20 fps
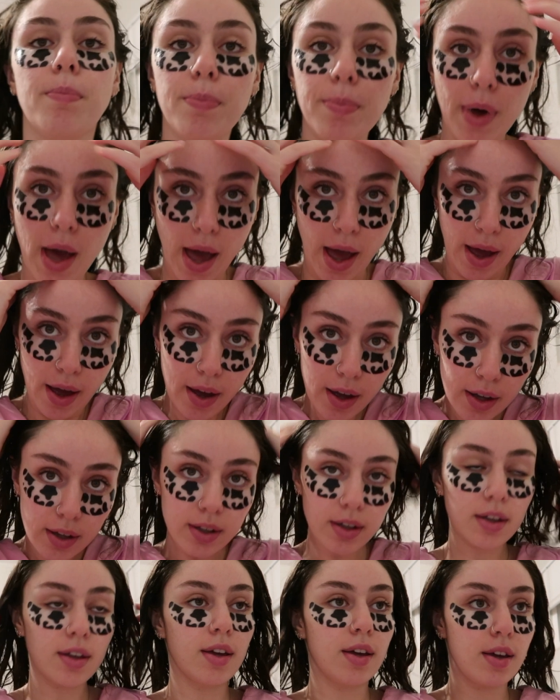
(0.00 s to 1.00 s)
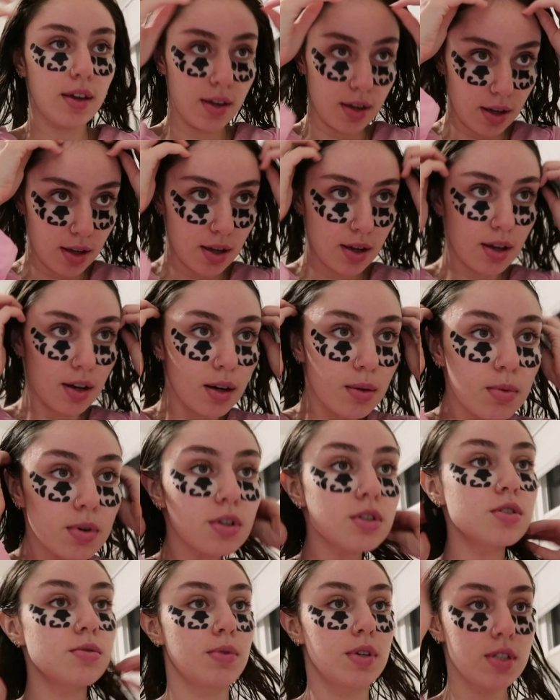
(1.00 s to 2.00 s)
back, and
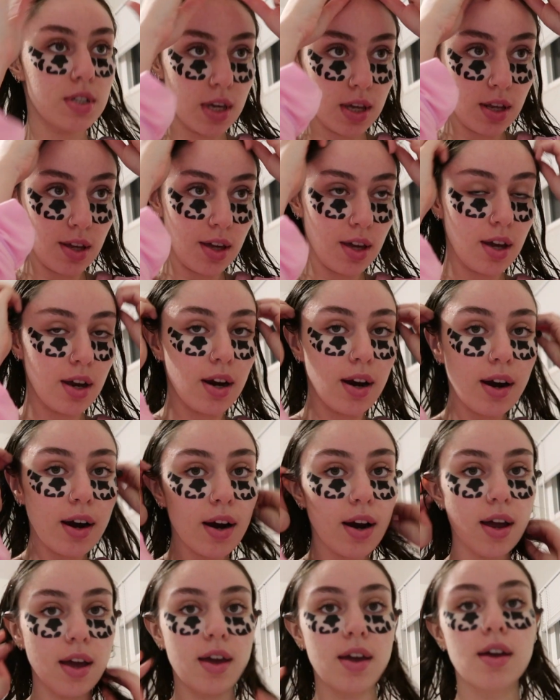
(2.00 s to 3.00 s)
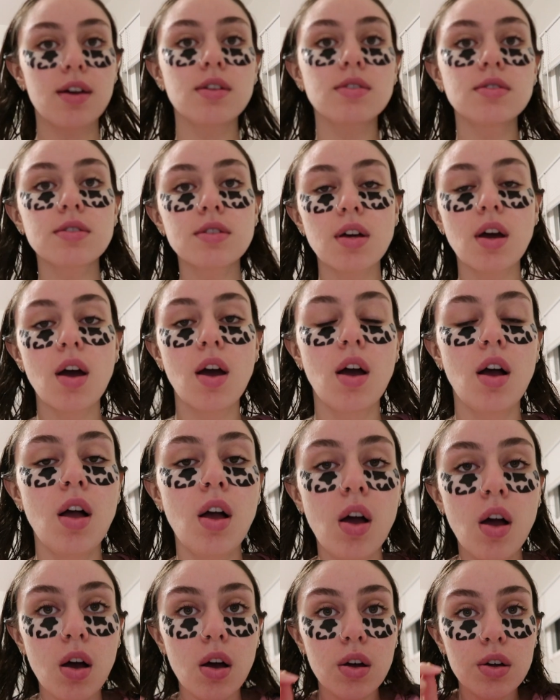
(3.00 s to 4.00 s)
I'm gonna do my skincare and
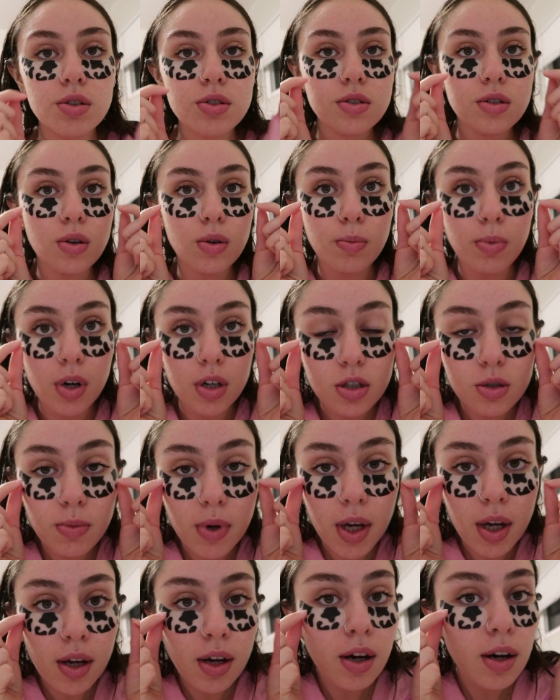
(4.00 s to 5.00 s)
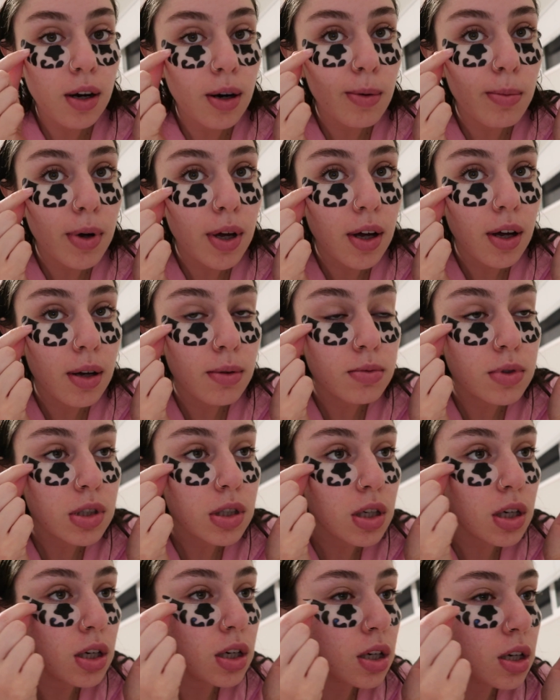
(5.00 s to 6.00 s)
also brush my hair, but I'm
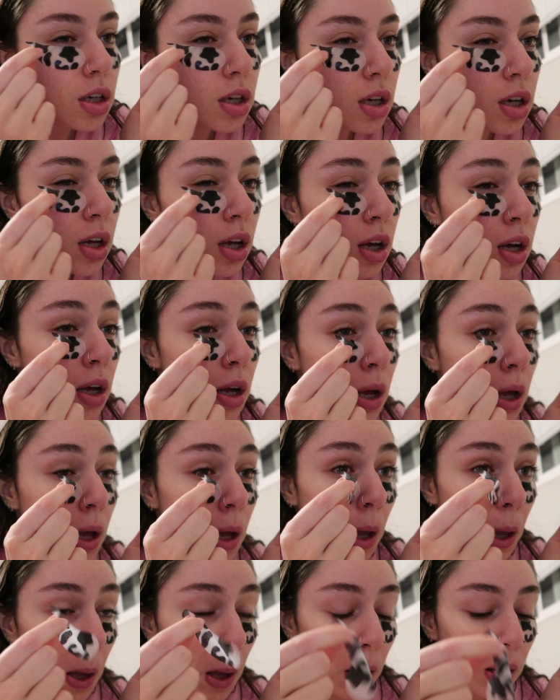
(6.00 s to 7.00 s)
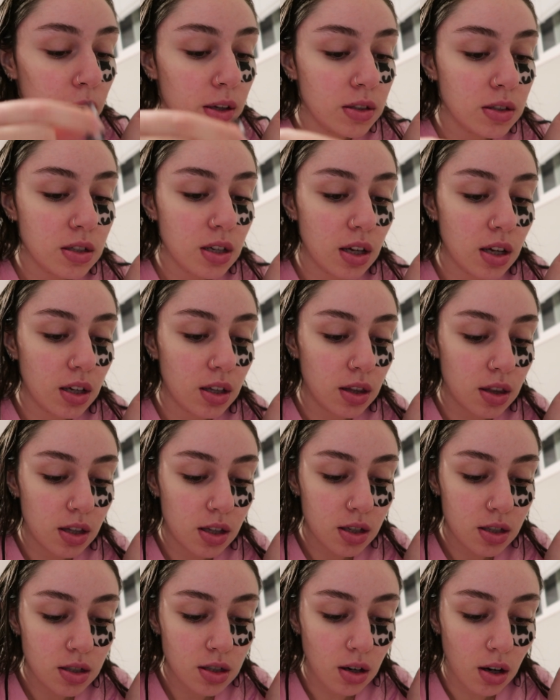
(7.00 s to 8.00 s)
just gonna take
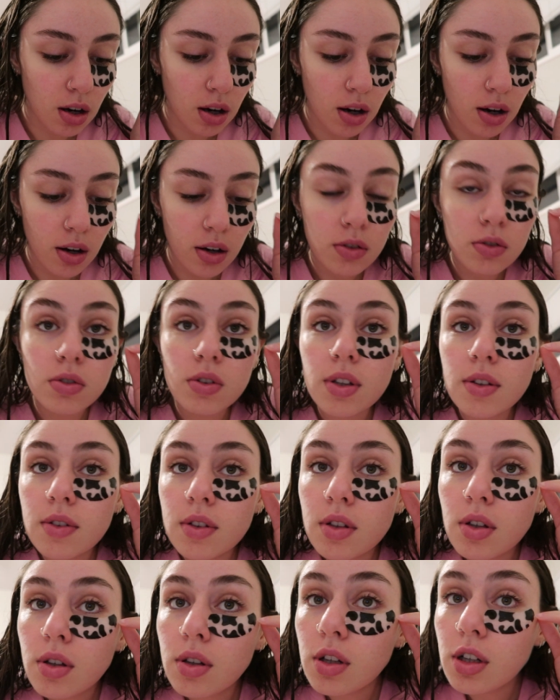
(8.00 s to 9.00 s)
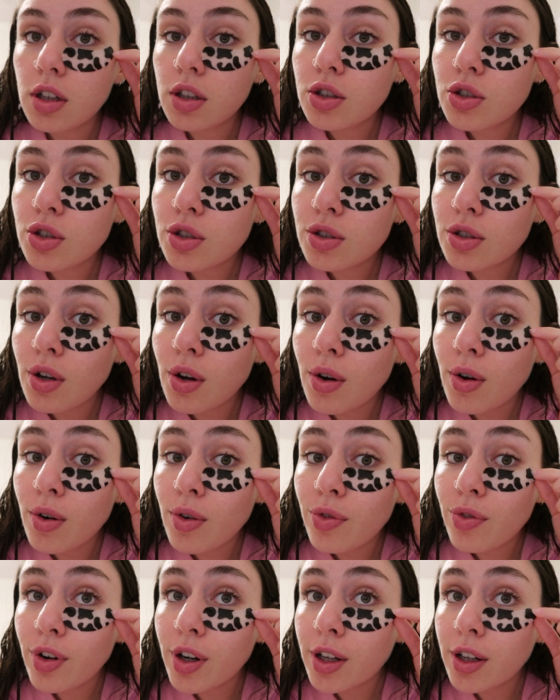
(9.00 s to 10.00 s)
these off, even though they're so
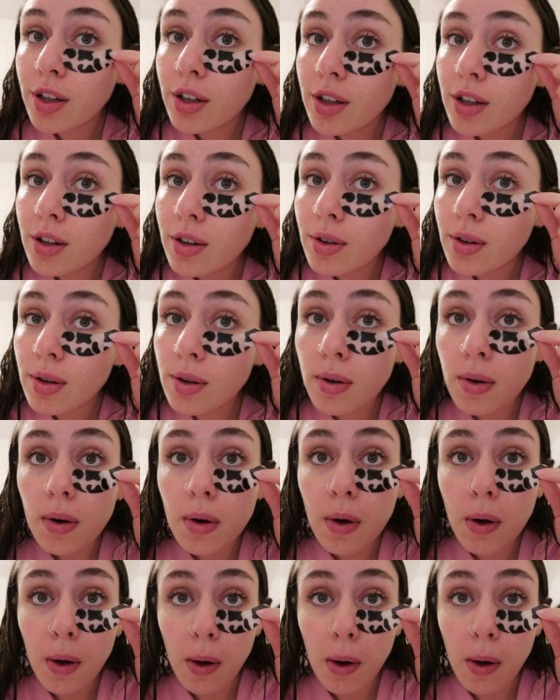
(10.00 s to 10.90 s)
freaking cute.